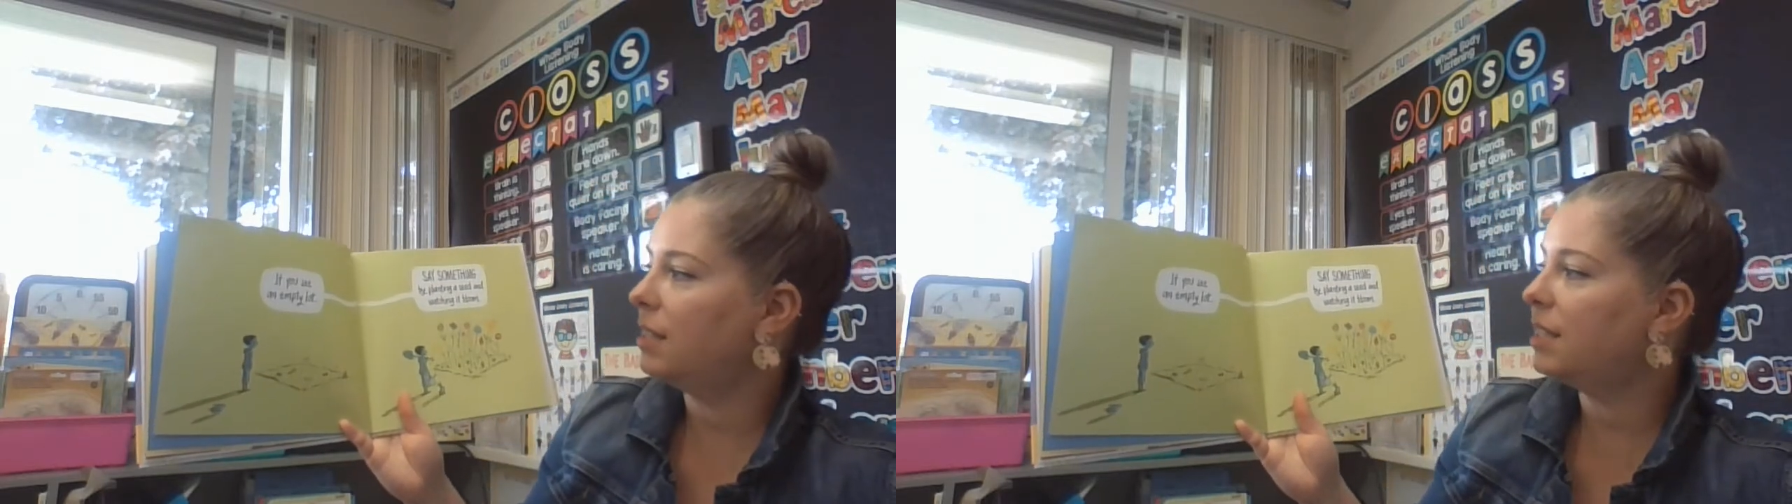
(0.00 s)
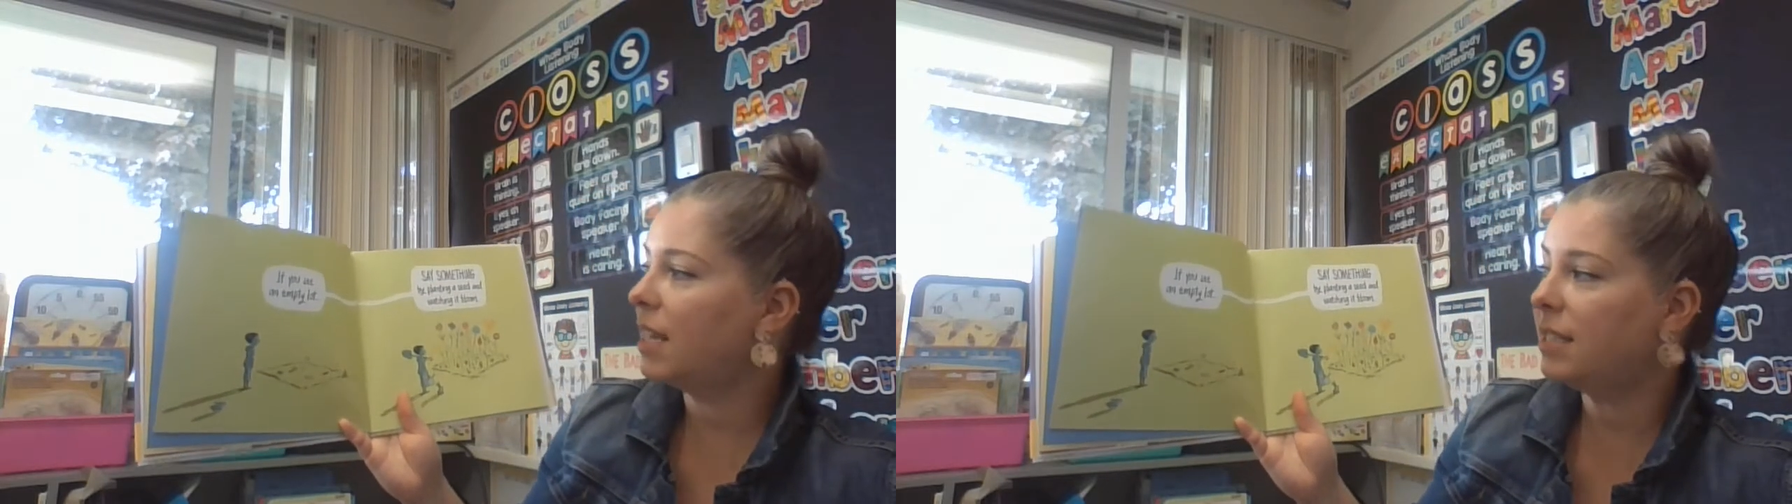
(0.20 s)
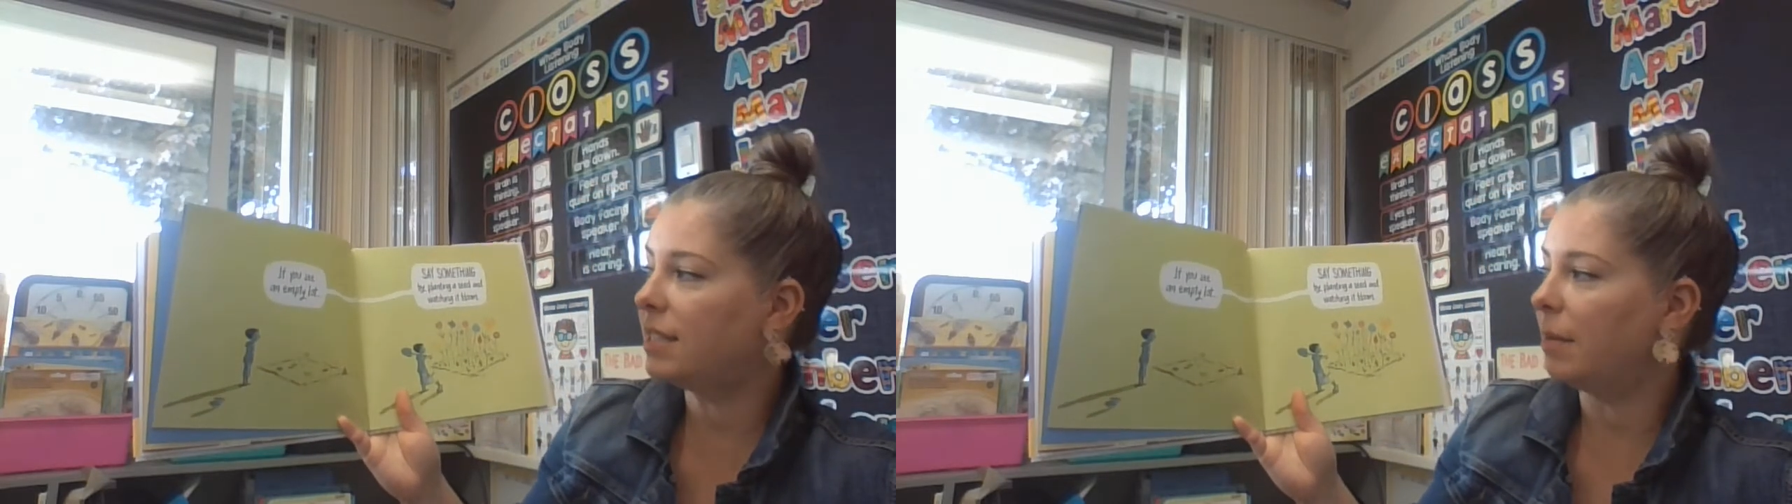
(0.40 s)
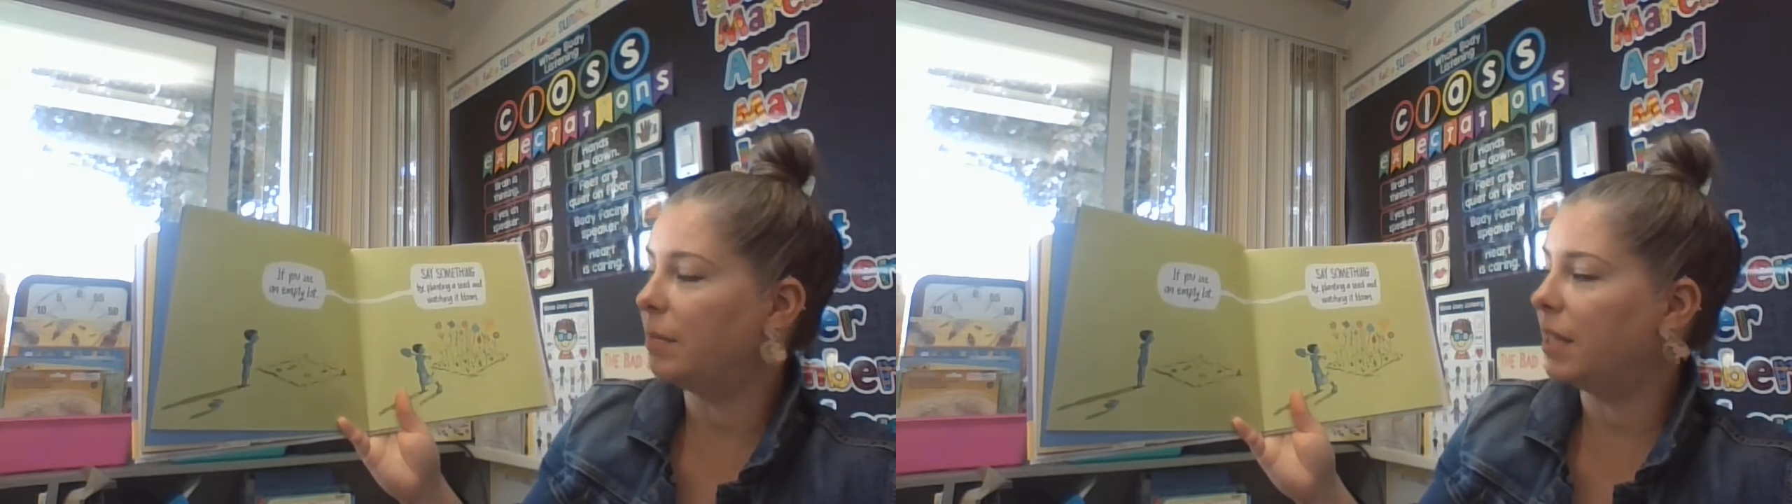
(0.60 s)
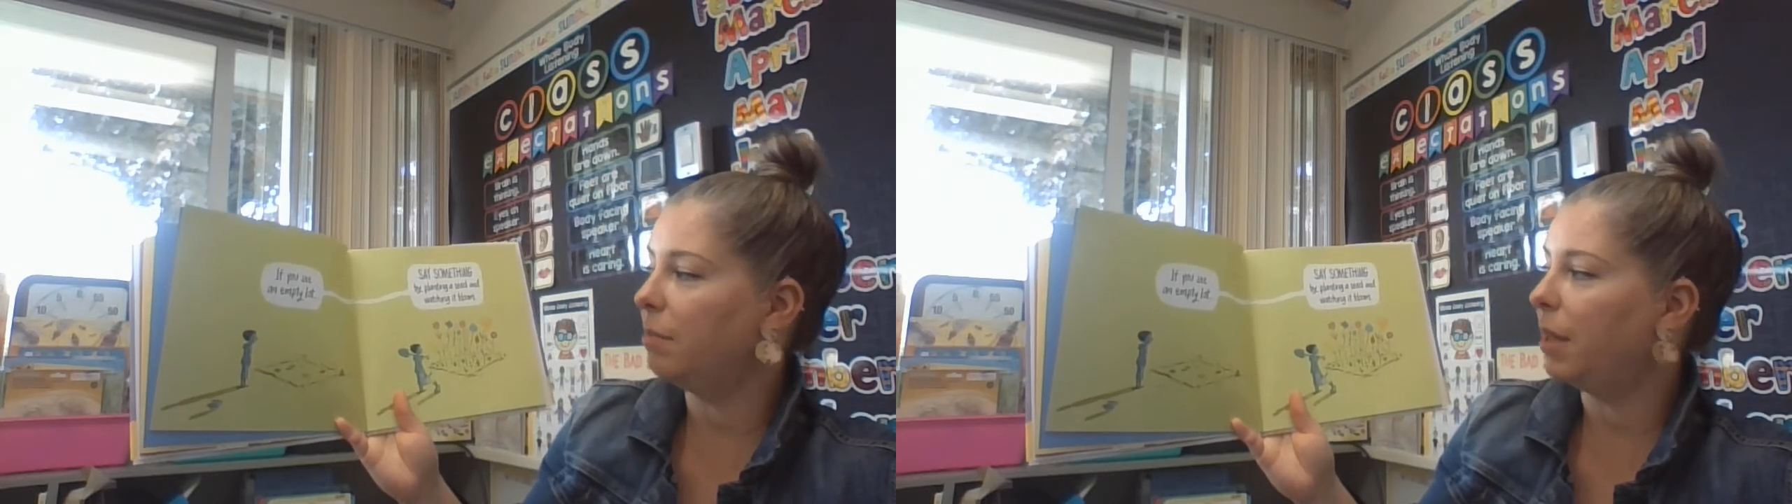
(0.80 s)
say
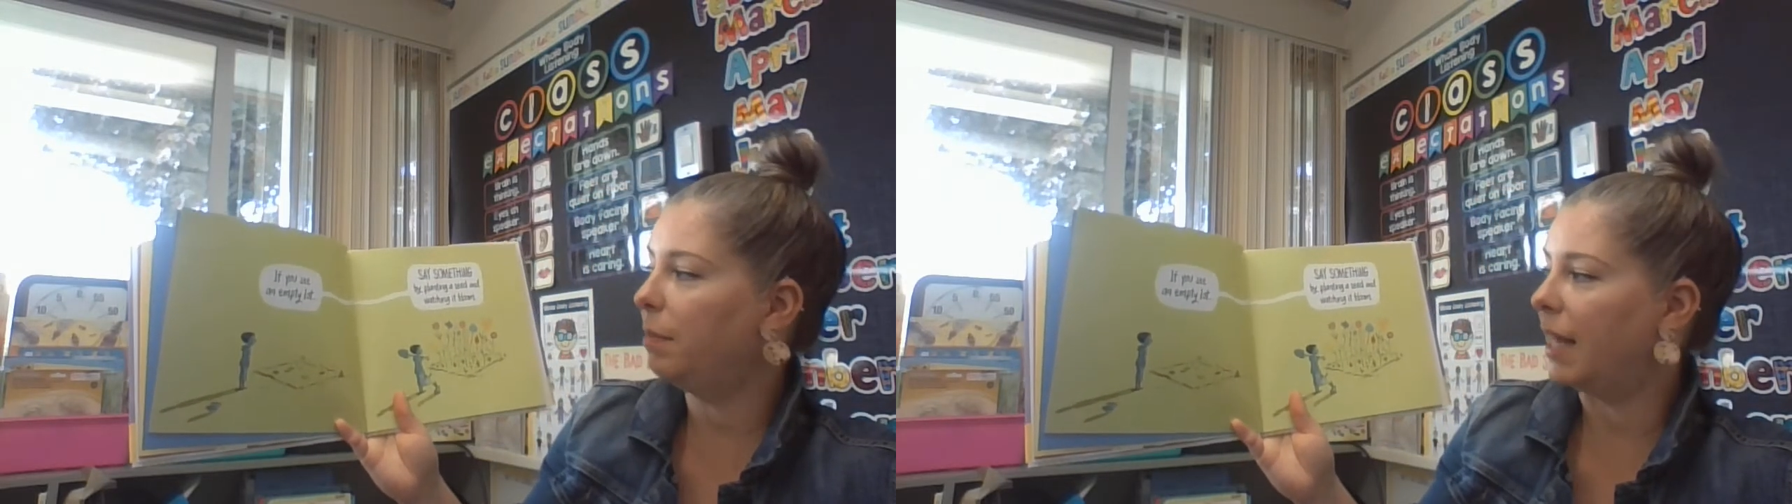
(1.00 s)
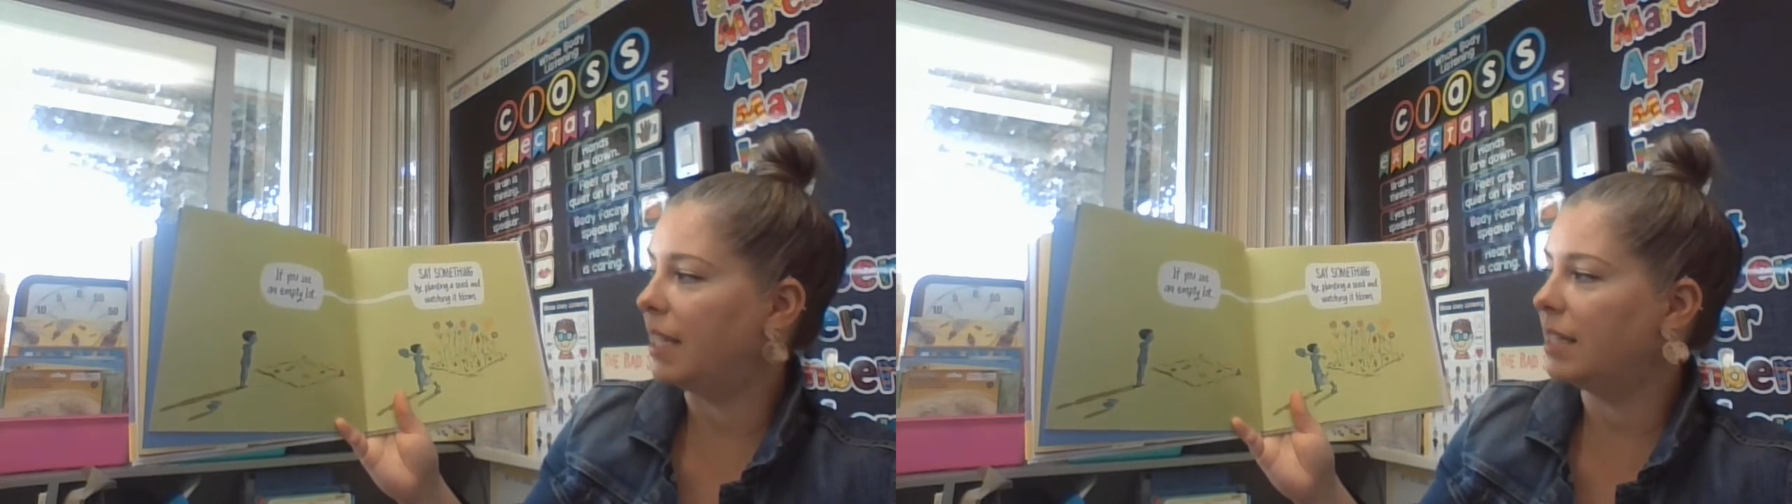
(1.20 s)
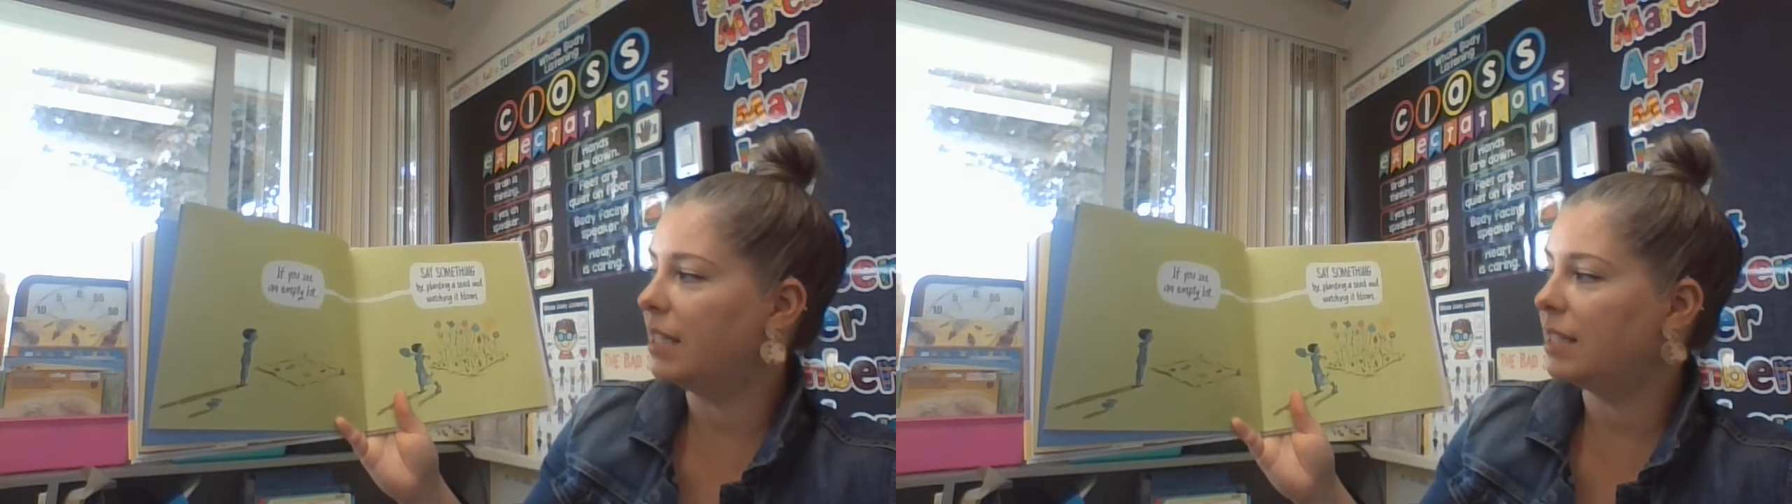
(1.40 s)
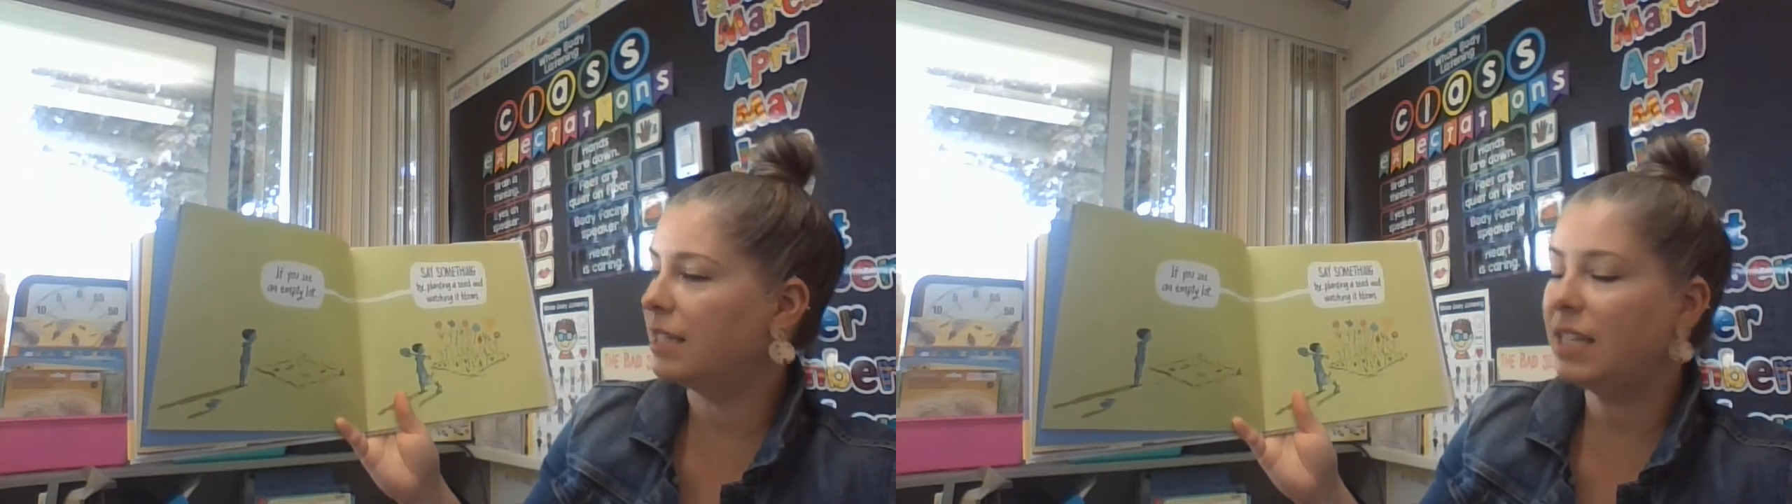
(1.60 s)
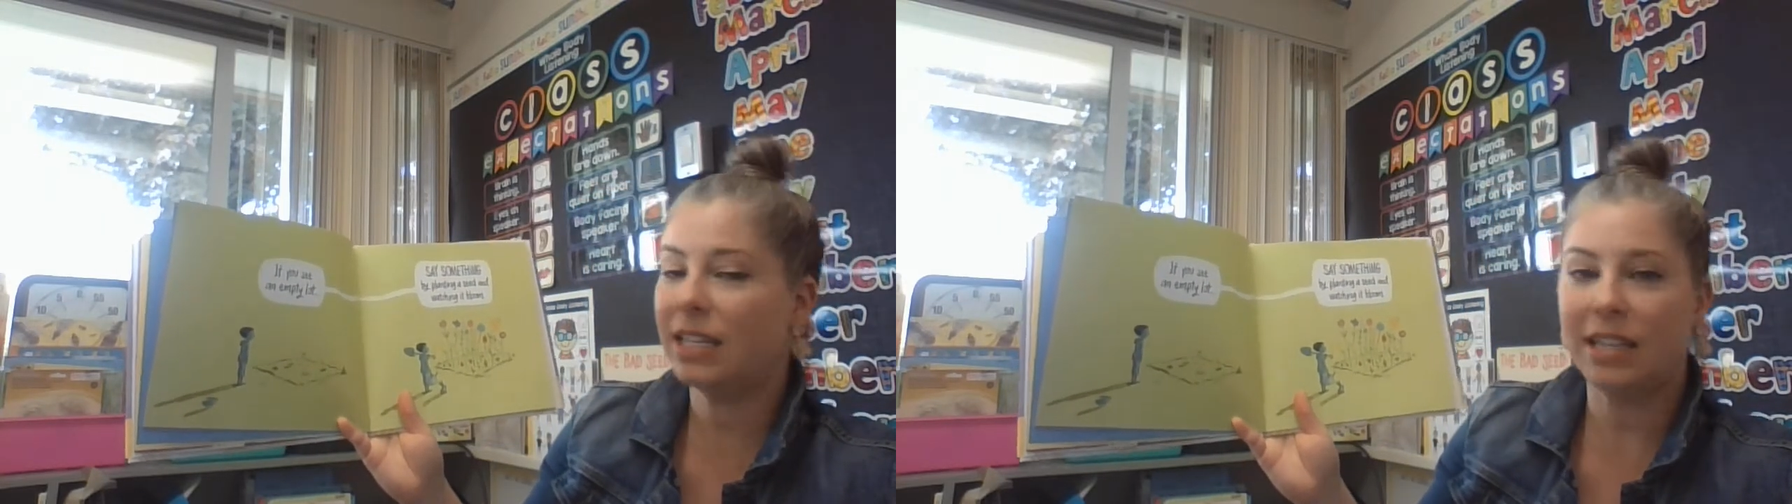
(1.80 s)
something by planting a
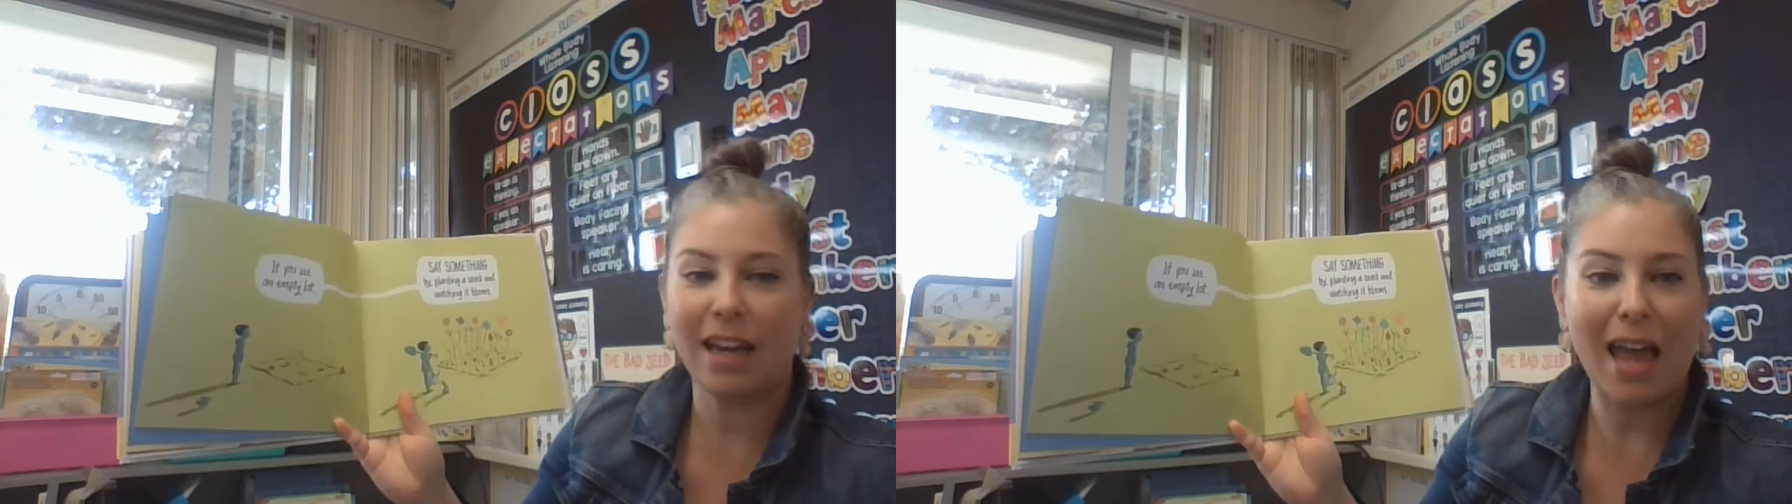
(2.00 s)
seed